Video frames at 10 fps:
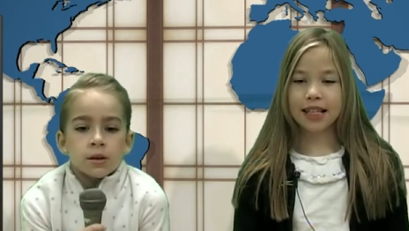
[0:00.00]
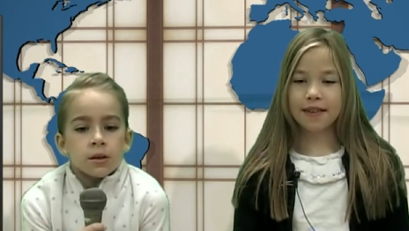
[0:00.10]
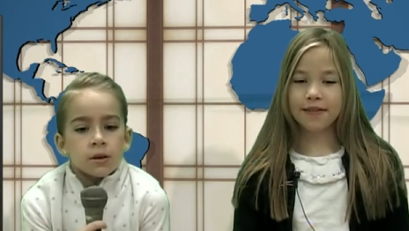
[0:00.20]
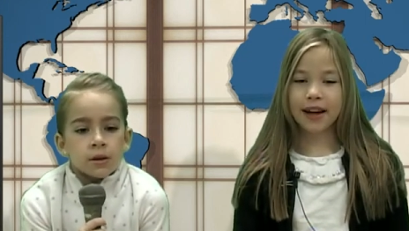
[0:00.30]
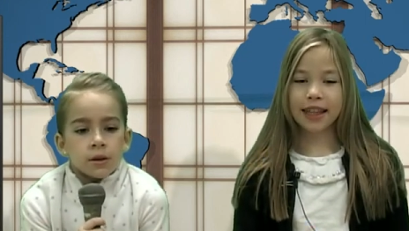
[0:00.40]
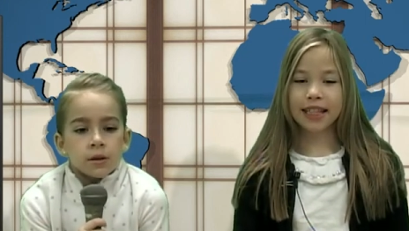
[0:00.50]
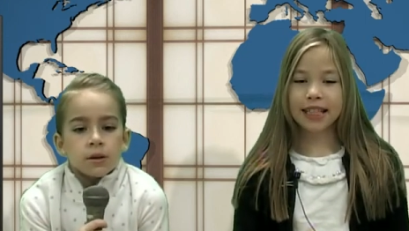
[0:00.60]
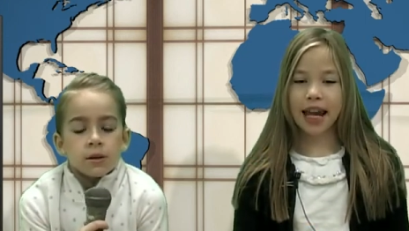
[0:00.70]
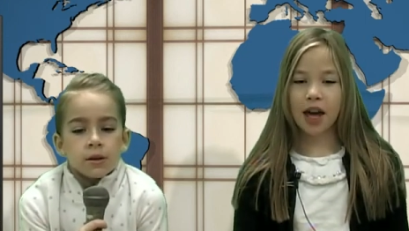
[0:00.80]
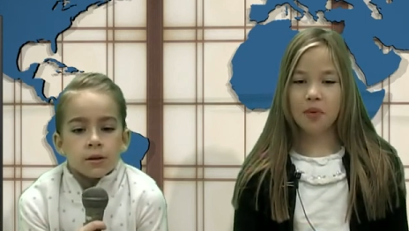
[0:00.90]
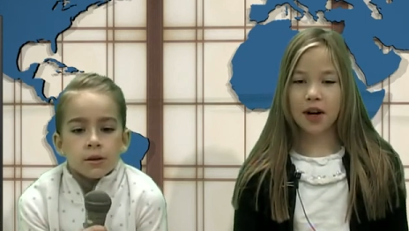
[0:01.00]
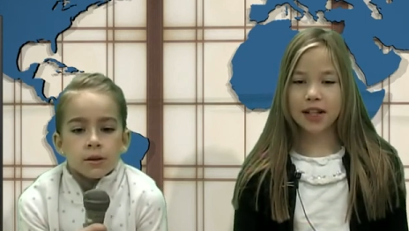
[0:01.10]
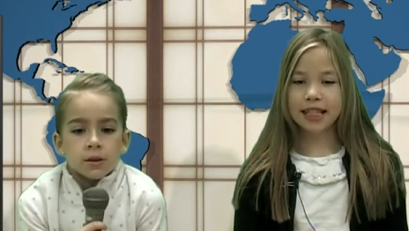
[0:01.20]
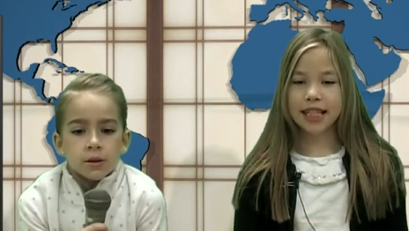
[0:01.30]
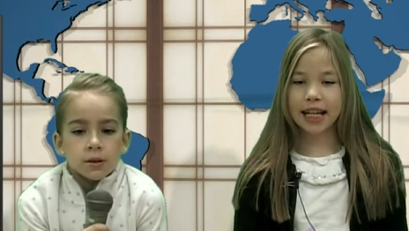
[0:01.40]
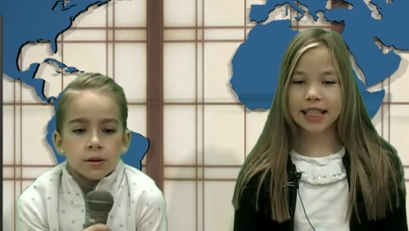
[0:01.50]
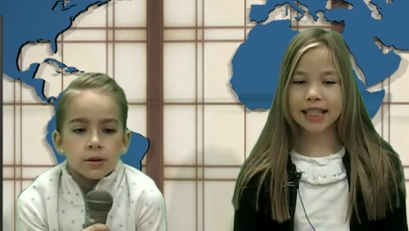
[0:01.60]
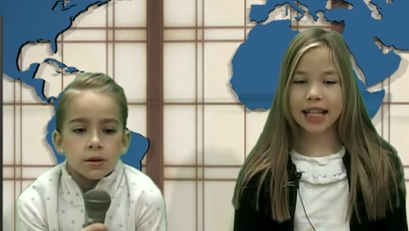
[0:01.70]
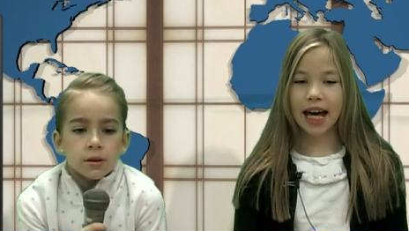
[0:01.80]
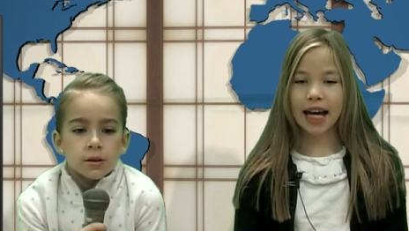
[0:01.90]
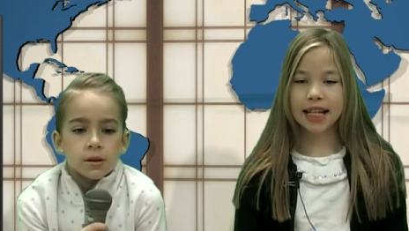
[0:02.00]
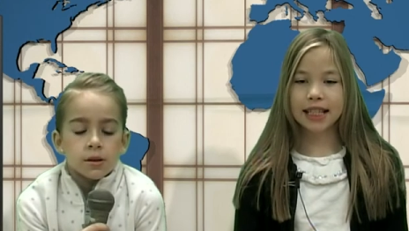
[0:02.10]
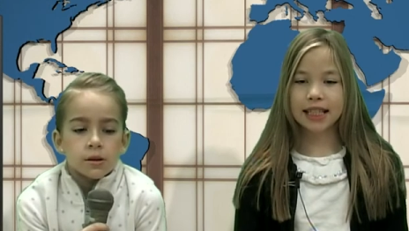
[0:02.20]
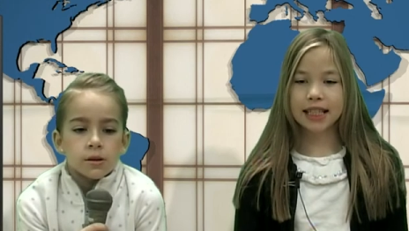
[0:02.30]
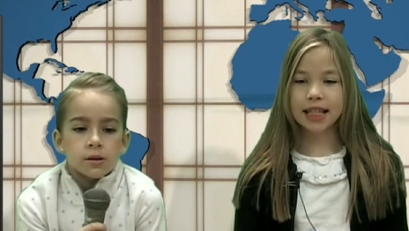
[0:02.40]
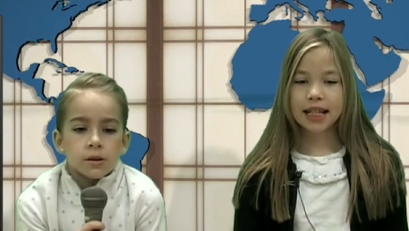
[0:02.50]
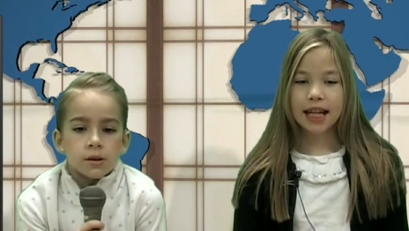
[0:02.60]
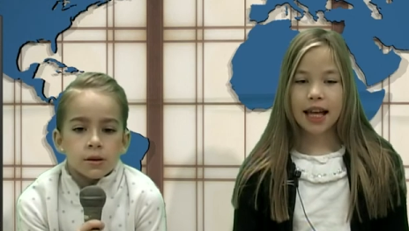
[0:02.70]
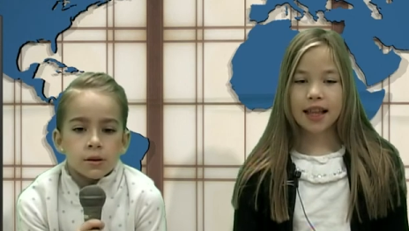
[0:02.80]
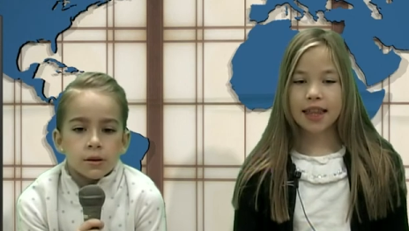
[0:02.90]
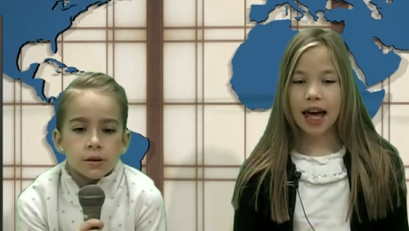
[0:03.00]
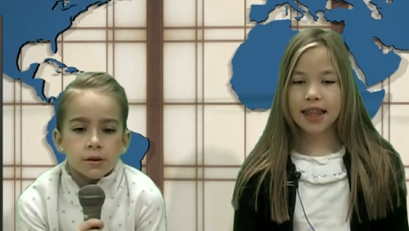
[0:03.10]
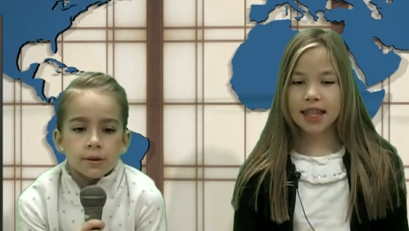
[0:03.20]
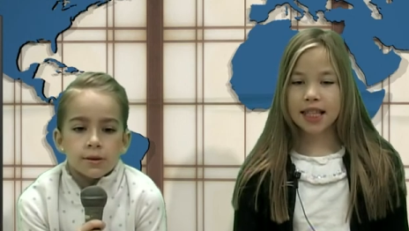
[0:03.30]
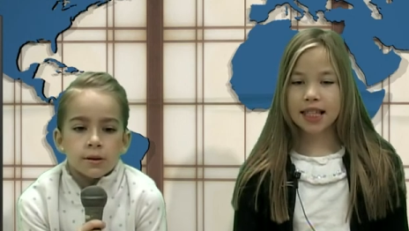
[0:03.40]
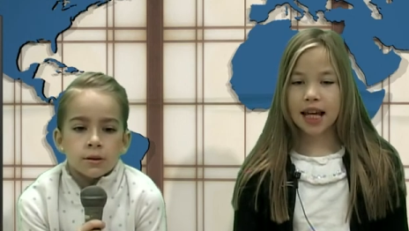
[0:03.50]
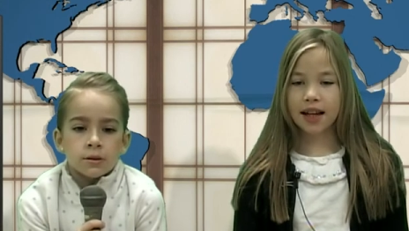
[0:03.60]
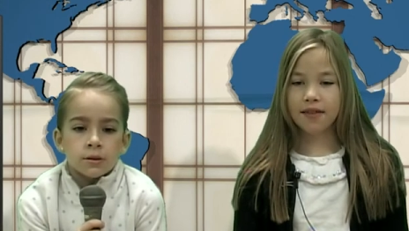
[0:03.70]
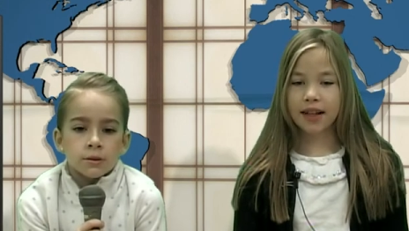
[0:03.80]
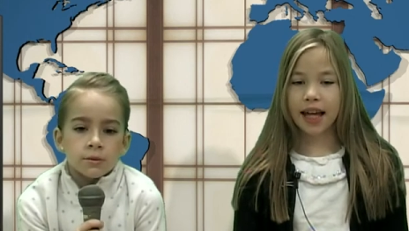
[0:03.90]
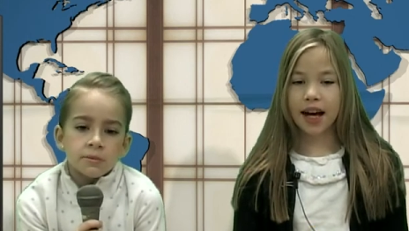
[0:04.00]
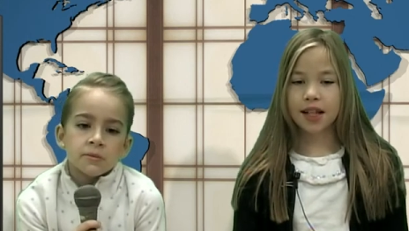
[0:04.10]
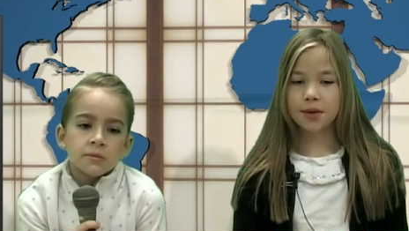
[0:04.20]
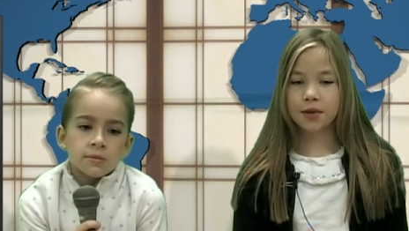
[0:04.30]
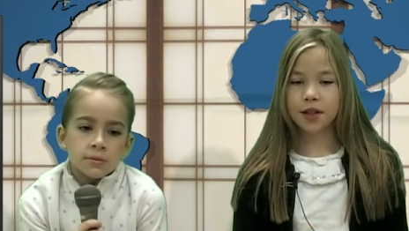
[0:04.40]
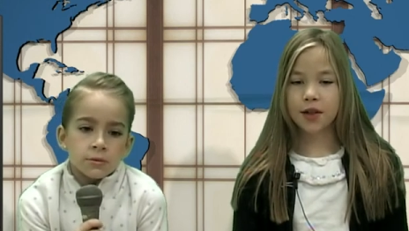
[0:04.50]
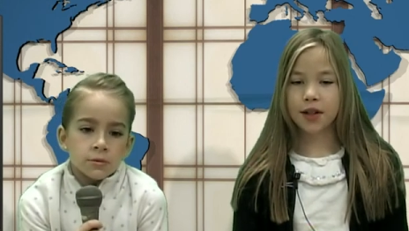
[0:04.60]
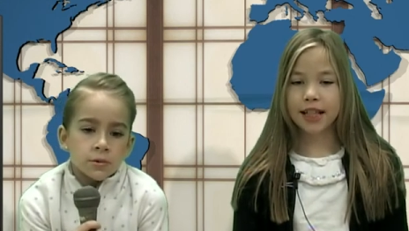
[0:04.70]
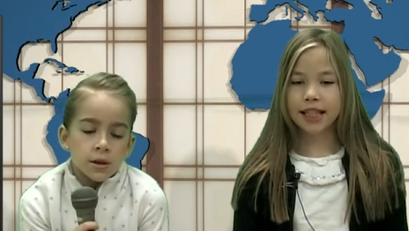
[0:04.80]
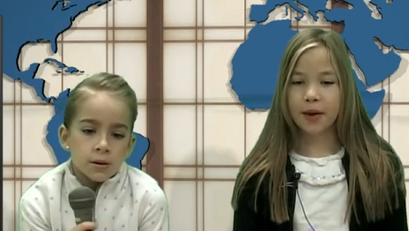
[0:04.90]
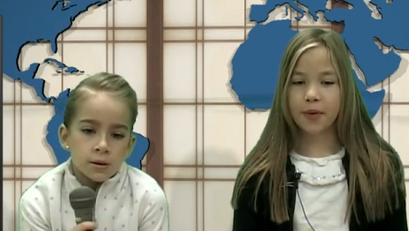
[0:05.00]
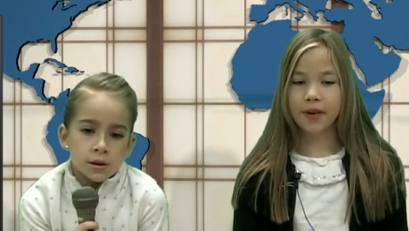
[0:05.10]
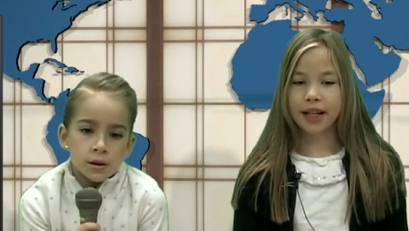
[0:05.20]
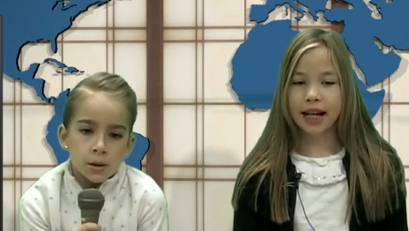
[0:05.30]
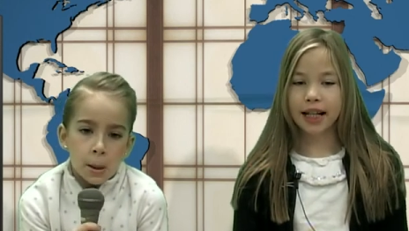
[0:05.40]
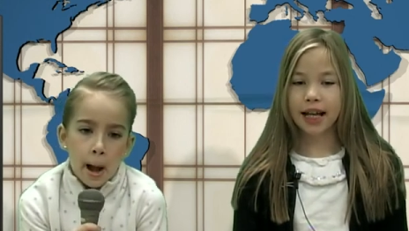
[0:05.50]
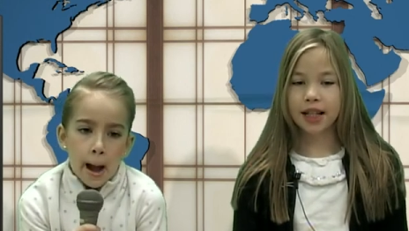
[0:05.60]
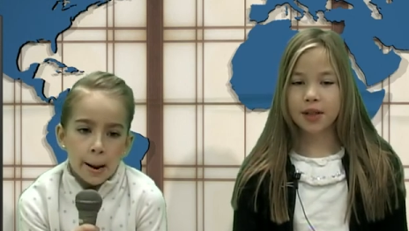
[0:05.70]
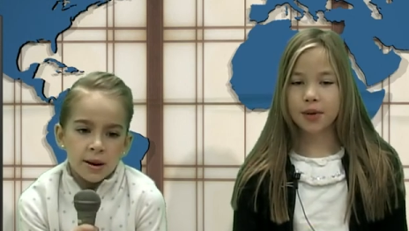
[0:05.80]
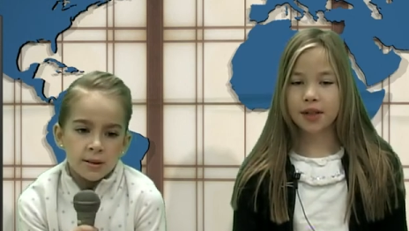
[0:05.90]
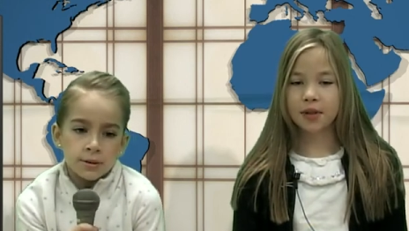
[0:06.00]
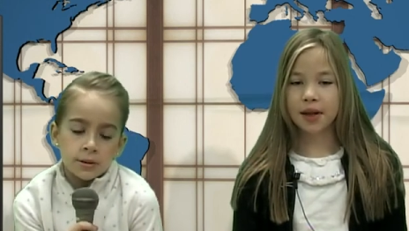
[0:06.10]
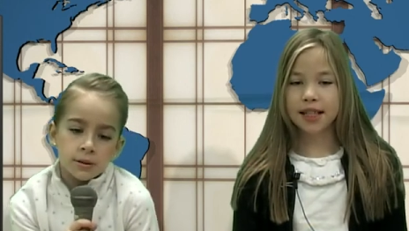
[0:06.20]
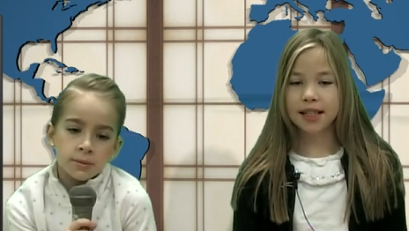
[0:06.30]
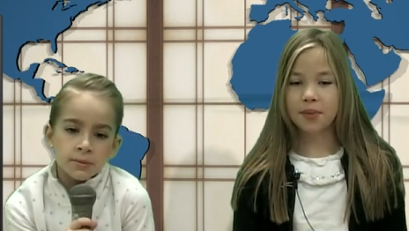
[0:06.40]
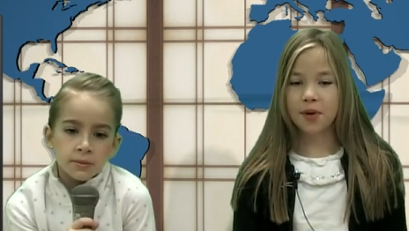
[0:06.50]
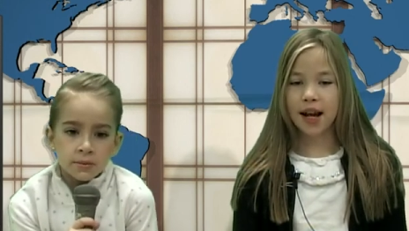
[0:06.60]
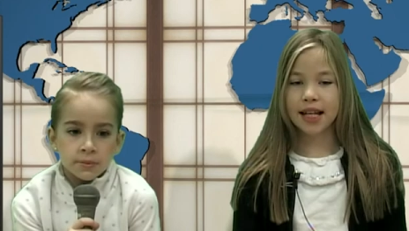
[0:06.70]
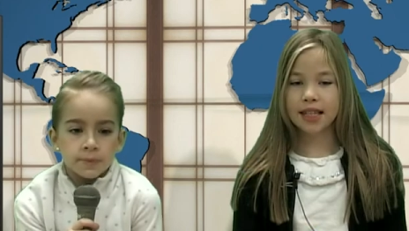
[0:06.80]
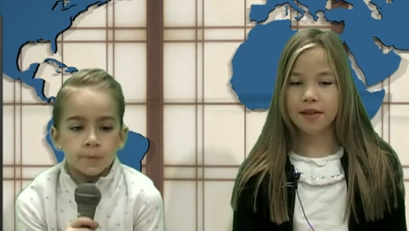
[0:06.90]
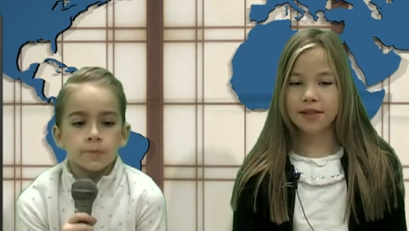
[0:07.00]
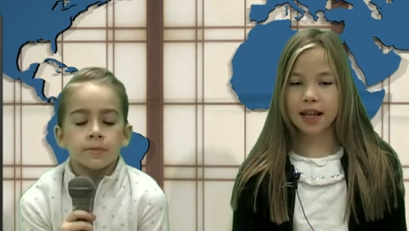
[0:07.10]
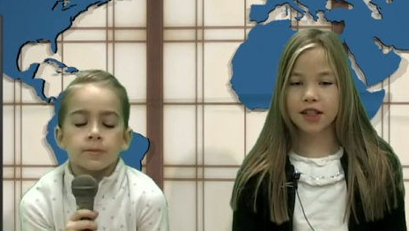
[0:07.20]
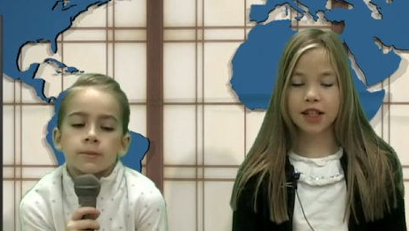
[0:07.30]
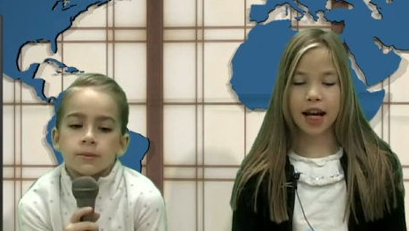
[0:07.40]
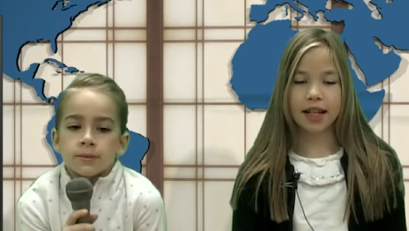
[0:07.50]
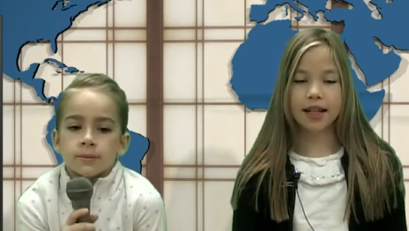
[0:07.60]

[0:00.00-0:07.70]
Speaker 1: And finally today we are seeing signs that this deck of clouds will decrease and we'll get to enjoy some rays of sunshine.